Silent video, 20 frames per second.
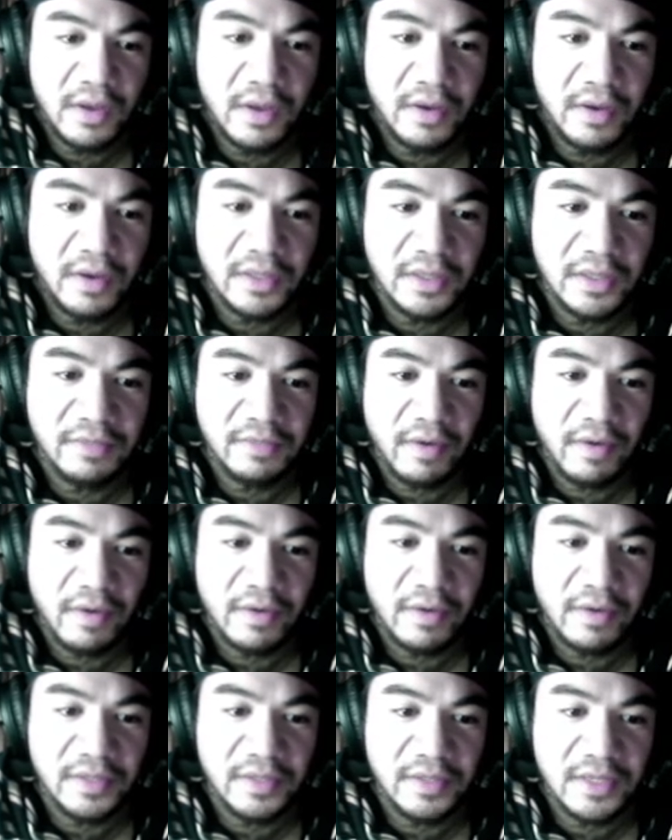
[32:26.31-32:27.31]
as far
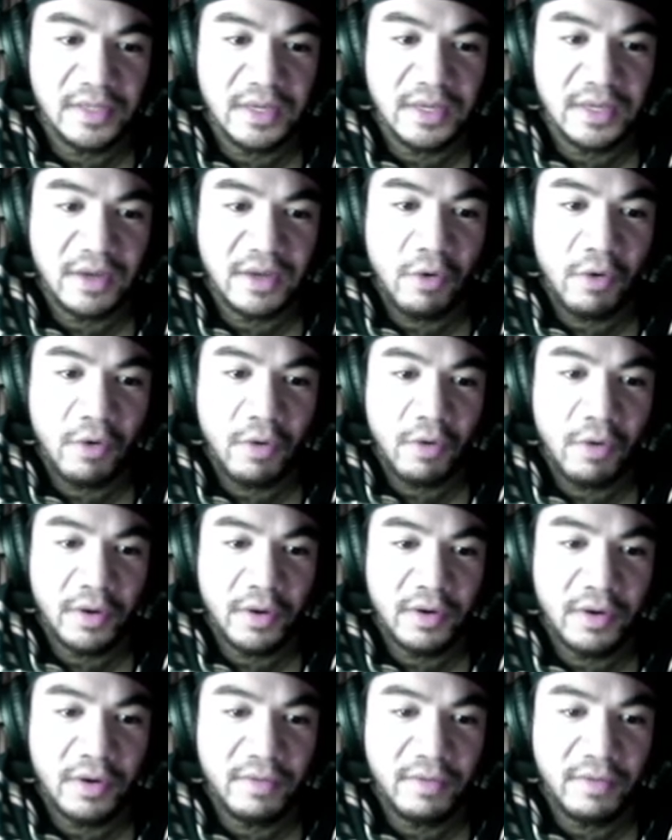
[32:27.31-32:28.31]
as the corner
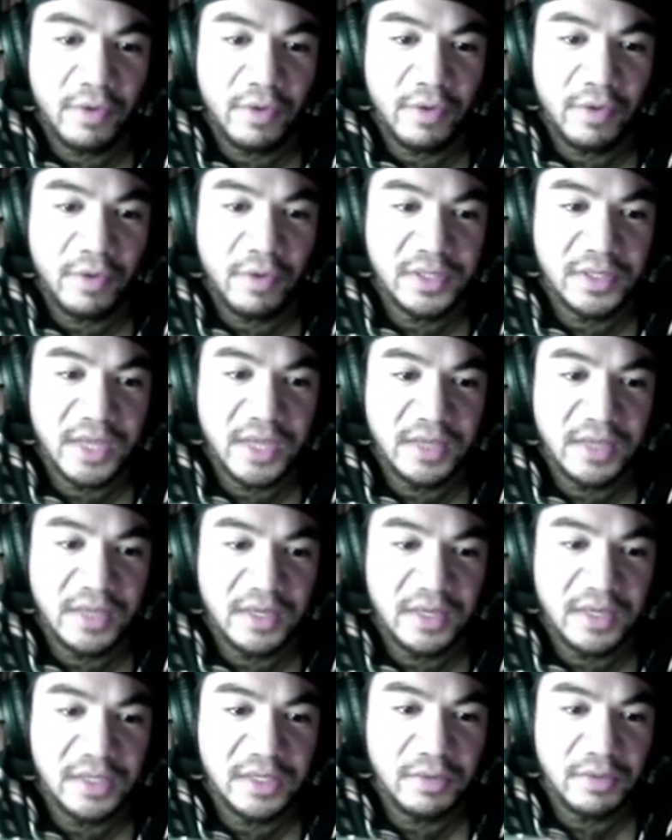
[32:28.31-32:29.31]
of the horse gate
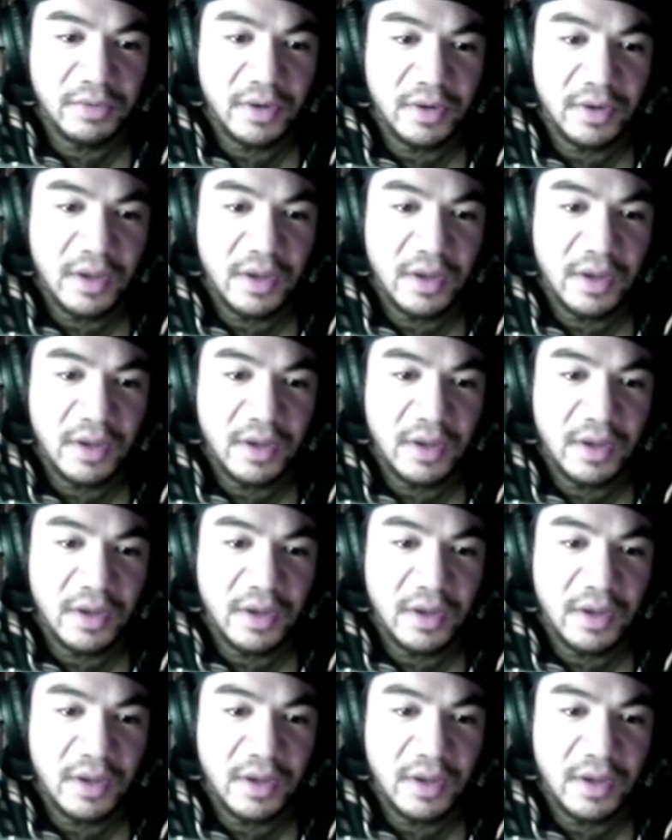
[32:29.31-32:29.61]
eastward,